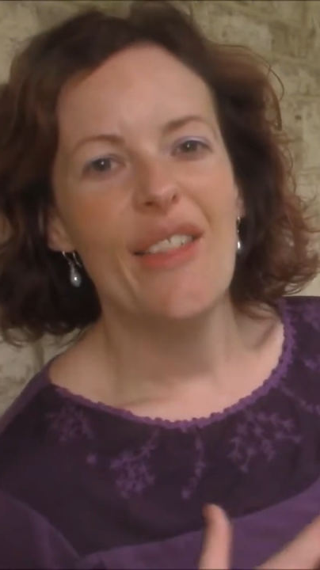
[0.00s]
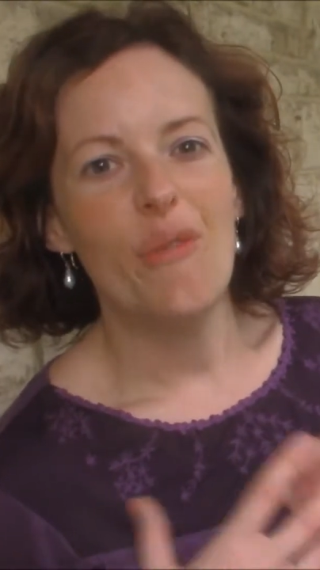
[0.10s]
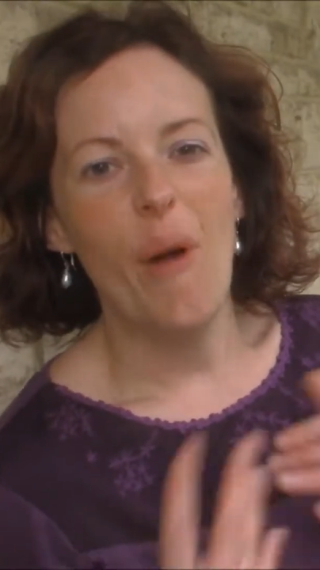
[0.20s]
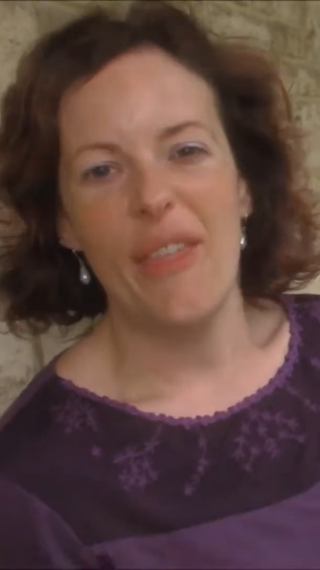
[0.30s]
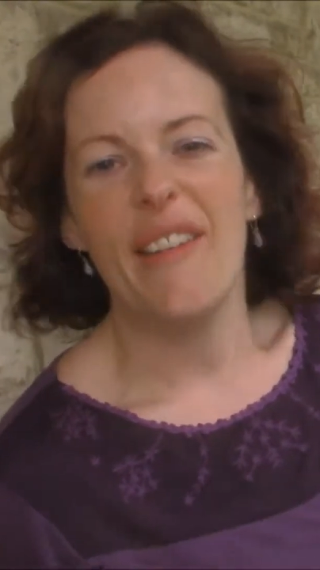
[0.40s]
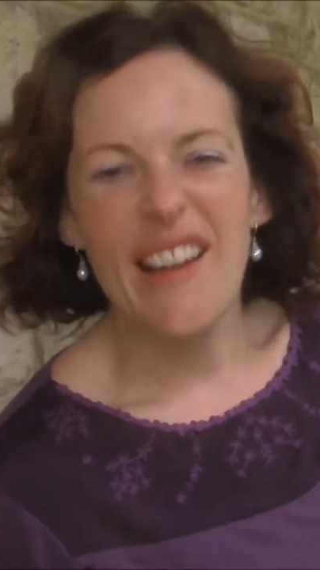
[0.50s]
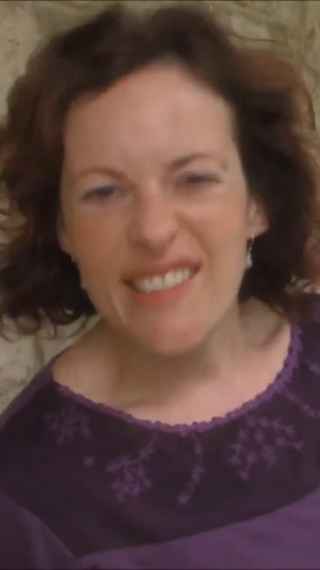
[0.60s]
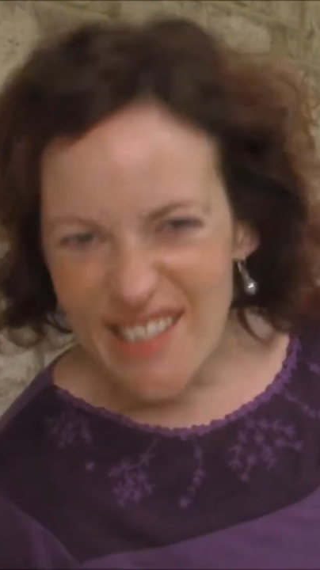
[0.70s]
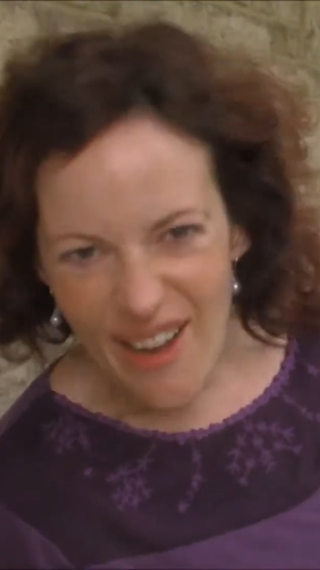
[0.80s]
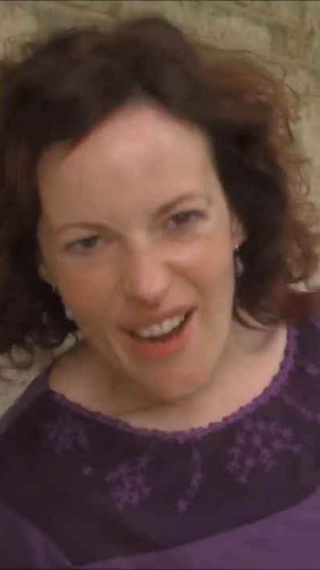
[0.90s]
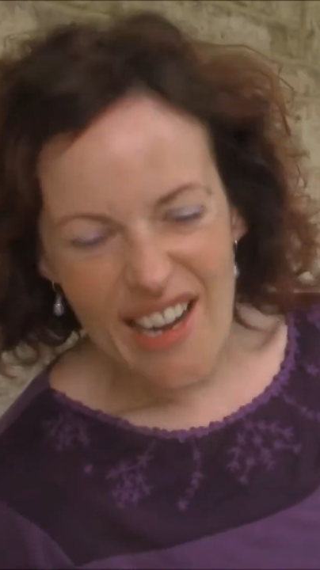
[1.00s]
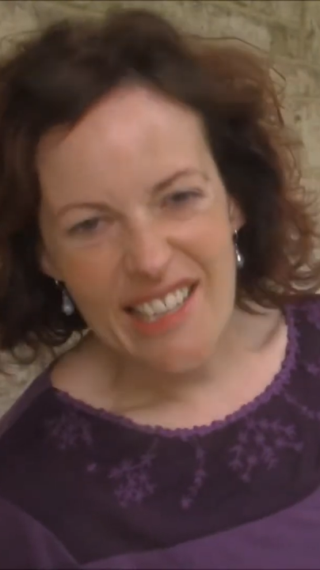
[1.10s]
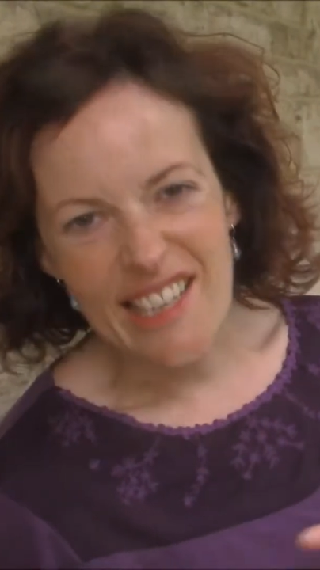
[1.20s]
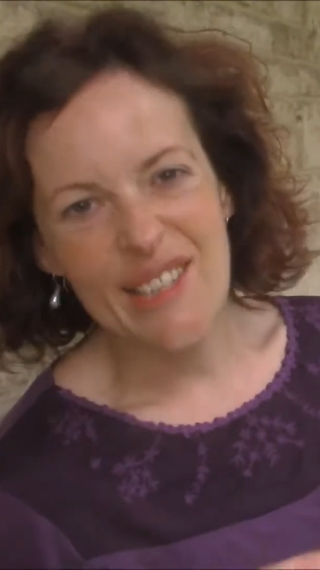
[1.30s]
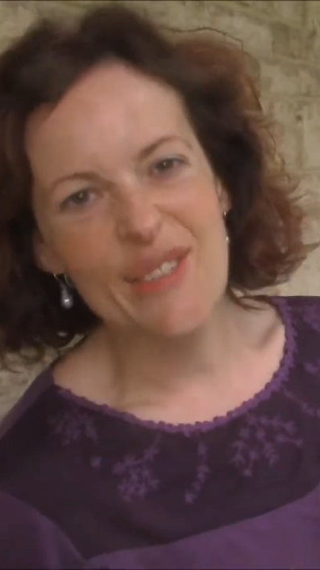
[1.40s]
weather outside,
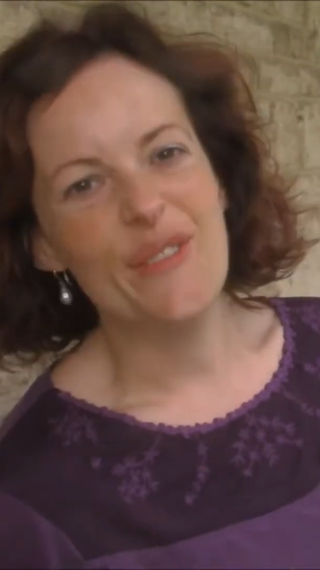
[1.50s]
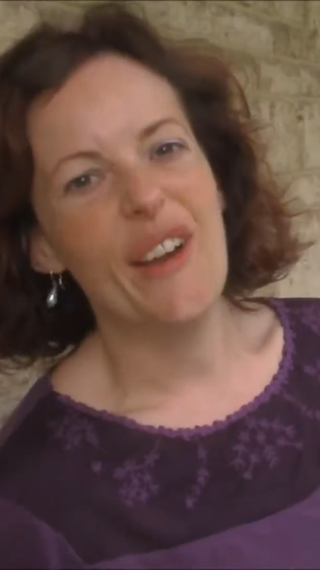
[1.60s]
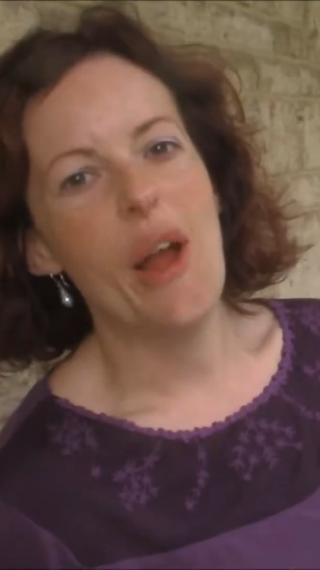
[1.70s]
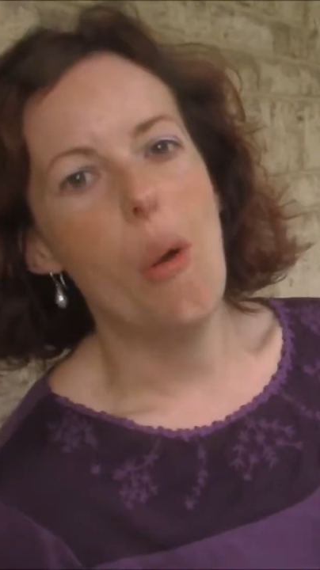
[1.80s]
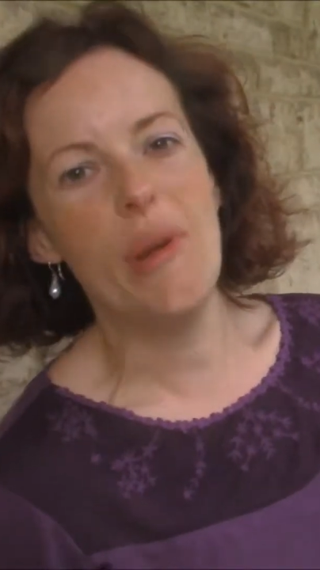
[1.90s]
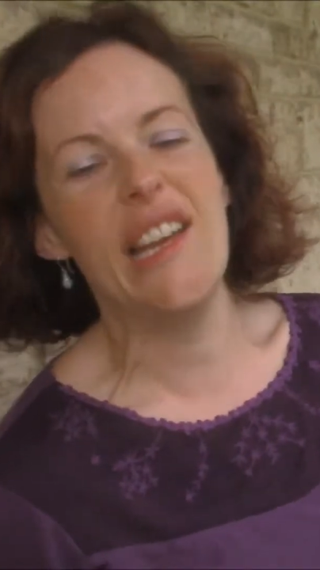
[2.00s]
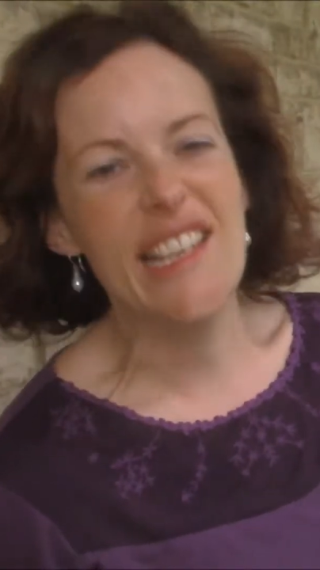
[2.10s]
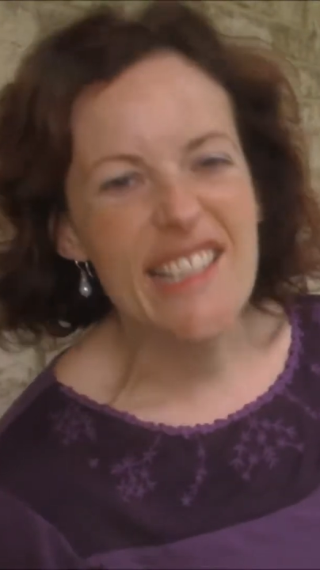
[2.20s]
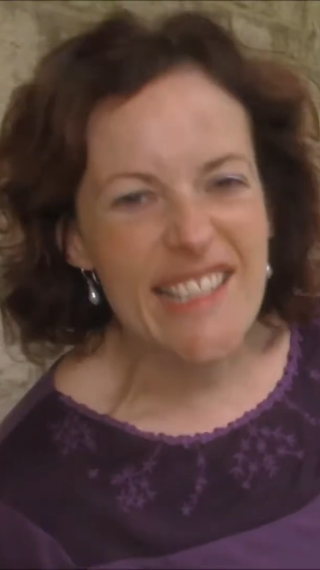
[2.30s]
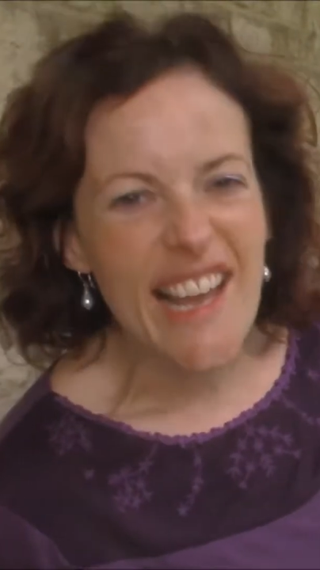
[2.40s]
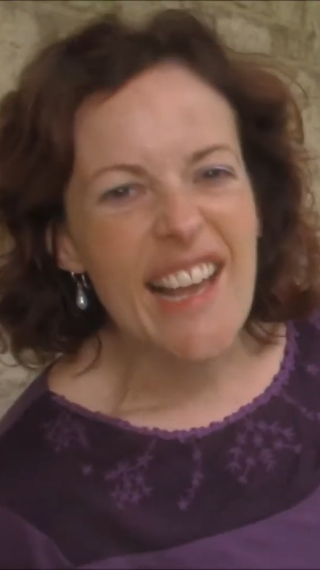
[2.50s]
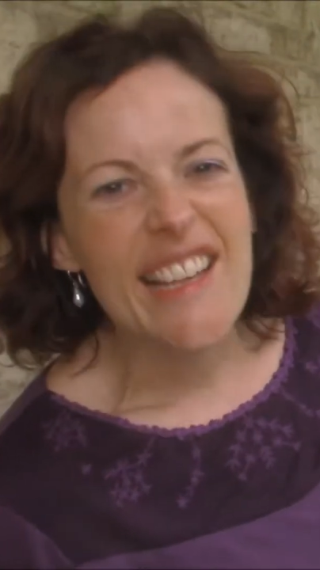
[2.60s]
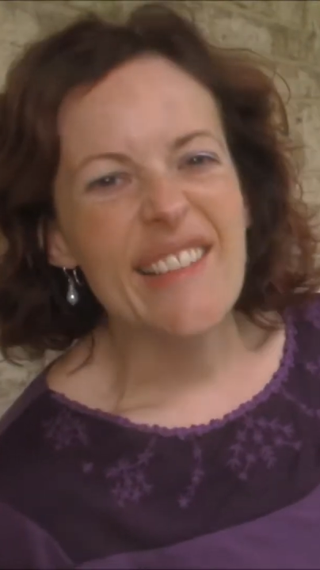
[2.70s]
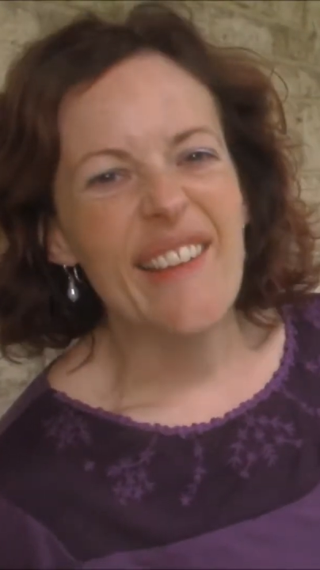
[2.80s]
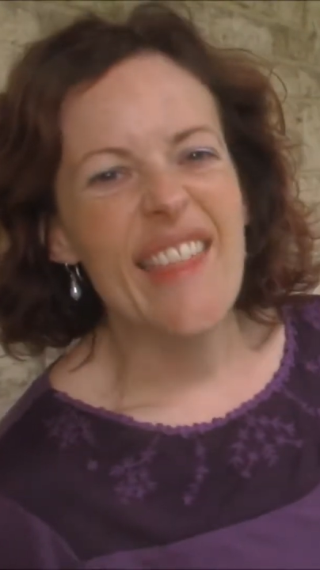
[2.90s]
and it's all very ominous.
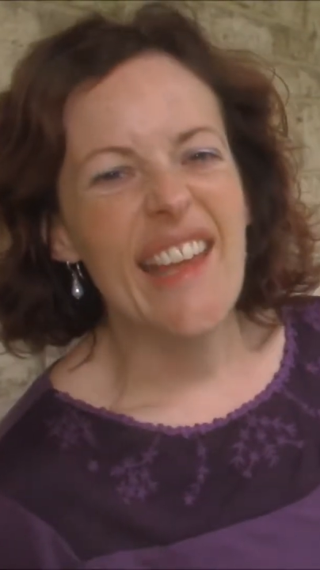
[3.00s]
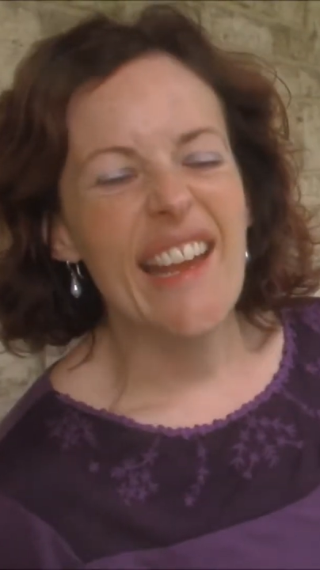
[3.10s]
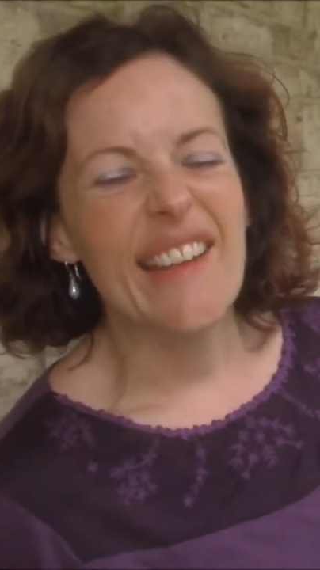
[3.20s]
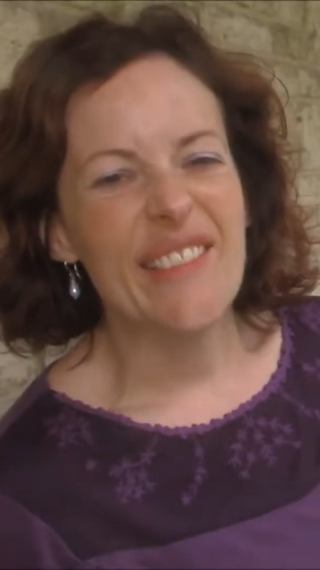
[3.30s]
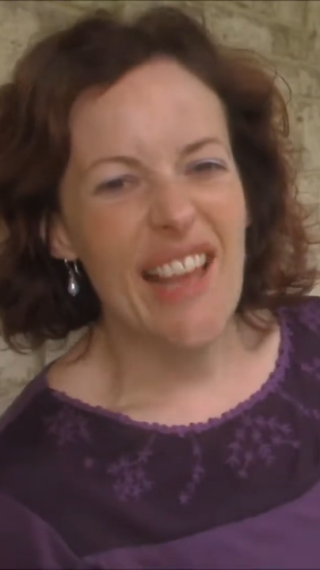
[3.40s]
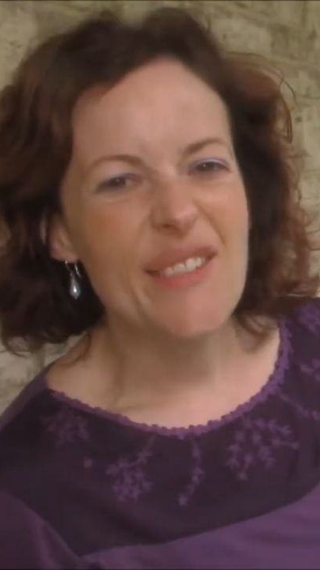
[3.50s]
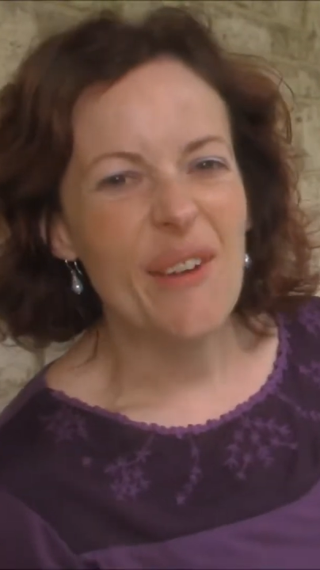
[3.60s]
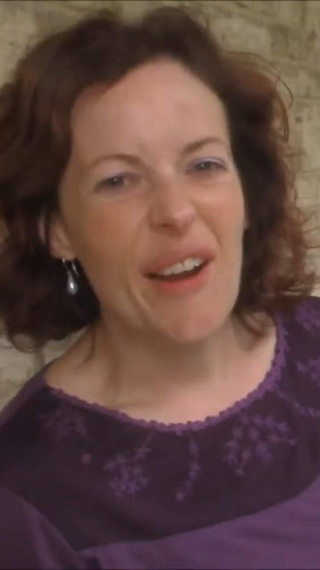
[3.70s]
So I think that's one